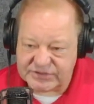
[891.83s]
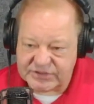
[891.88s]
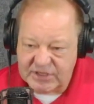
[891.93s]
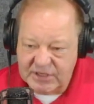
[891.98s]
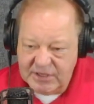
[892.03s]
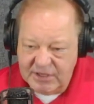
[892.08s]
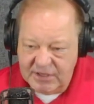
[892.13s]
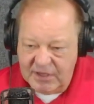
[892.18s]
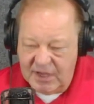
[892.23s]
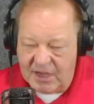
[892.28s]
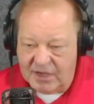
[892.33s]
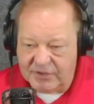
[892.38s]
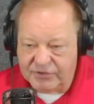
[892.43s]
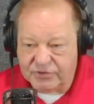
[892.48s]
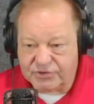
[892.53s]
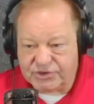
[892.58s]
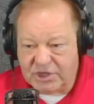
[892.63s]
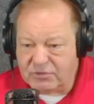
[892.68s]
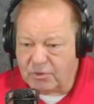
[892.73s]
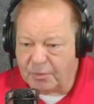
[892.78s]
Your
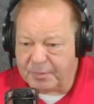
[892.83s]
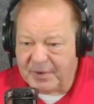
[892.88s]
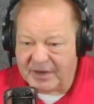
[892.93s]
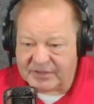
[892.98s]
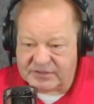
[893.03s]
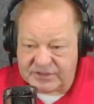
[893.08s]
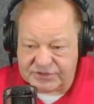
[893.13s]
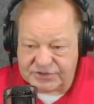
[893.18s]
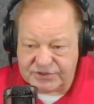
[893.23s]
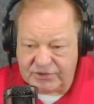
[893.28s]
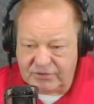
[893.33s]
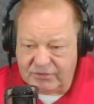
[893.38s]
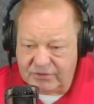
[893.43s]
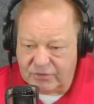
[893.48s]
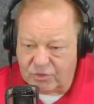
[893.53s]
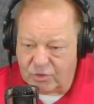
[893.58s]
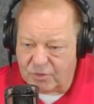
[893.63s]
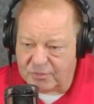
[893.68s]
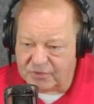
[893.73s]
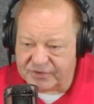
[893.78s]
general practitioner, your
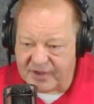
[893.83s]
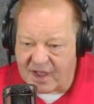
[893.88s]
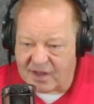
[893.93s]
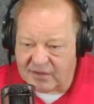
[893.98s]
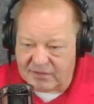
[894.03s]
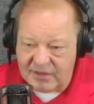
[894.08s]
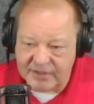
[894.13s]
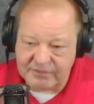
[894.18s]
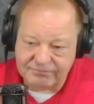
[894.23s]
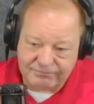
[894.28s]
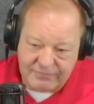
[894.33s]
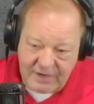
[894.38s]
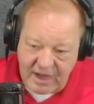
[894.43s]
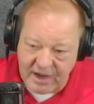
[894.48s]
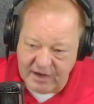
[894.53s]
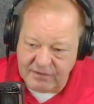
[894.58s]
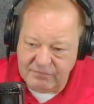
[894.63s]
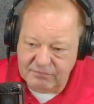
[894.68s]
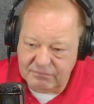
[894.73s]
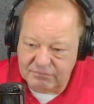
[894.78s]
normal doc like
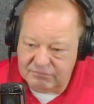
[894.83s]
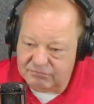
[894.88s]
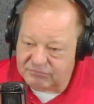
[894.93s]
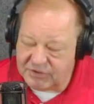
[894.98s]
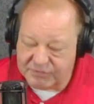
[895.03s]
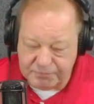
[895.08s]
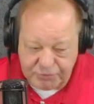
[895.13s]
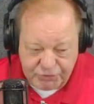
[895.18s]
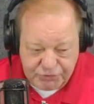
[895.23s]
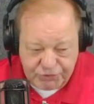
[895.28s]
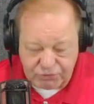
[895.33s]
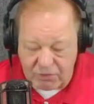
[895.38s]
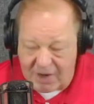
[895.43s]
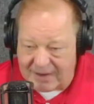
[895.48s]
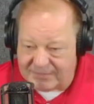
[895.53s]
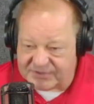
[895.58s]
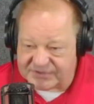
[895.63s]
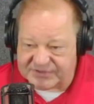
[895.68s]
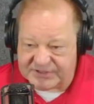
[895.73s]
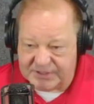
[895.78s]
mine, can prescribe
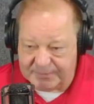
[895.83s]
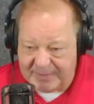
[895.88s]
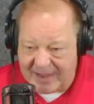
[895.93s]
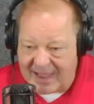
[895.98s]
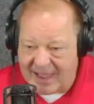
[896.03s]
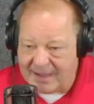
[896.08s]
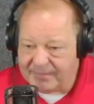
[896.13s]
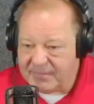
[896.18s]
a CPAP,